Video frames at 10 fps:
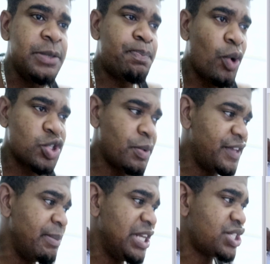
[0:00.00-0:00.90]
in
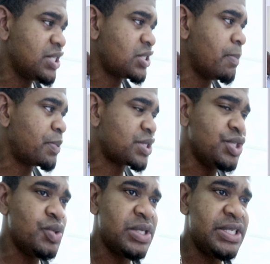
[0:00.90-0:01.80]
Portsmouth. They mentioned some
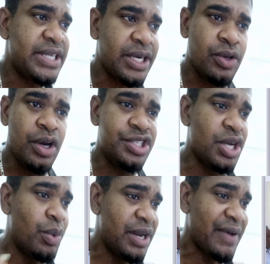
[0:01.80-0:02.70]
person using
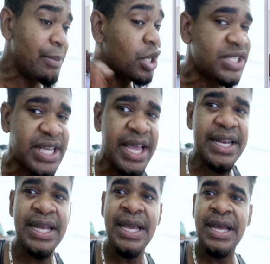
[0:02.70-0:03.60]
technology or whatever. I'm not
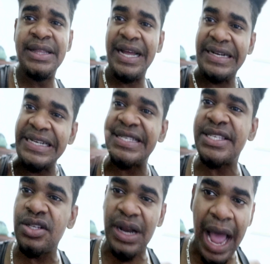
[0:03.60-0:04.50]
saying that this
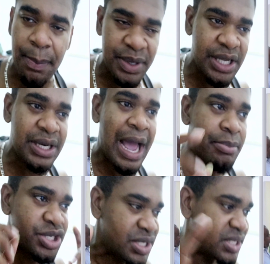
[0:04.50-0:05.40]
is not happening.
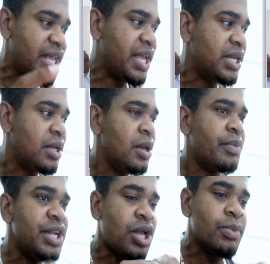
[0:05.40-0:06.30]
I'm just saying
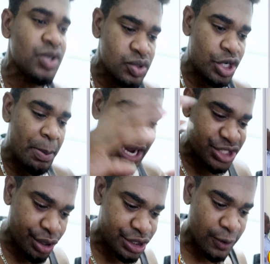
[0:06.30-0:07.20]
when it comes down to the
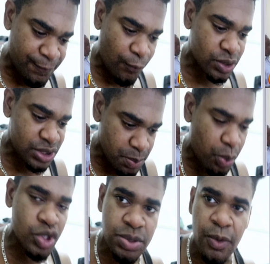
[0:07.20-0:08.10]
majority of folks in
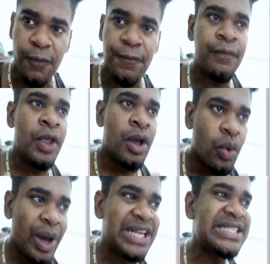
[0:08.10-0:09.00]
Portsmouth,
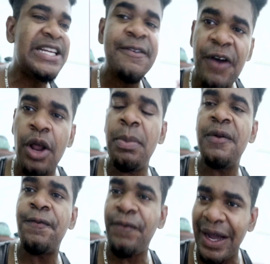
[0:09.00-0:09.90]
what is the
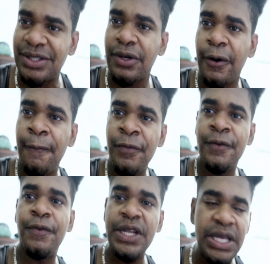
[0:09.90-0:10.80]
development factor
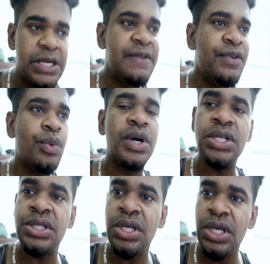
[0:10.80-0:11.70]
for the
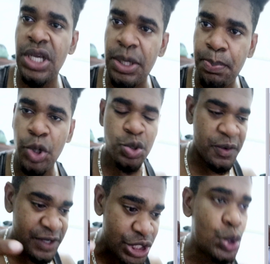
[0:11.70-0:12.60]
individuals in
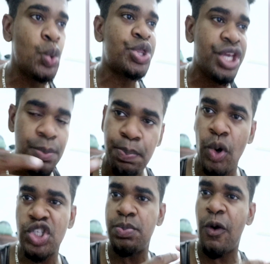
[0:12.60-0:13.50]
Portsmouth, the youth in
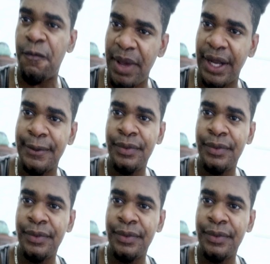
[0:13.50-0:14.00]
Portsmouth, man?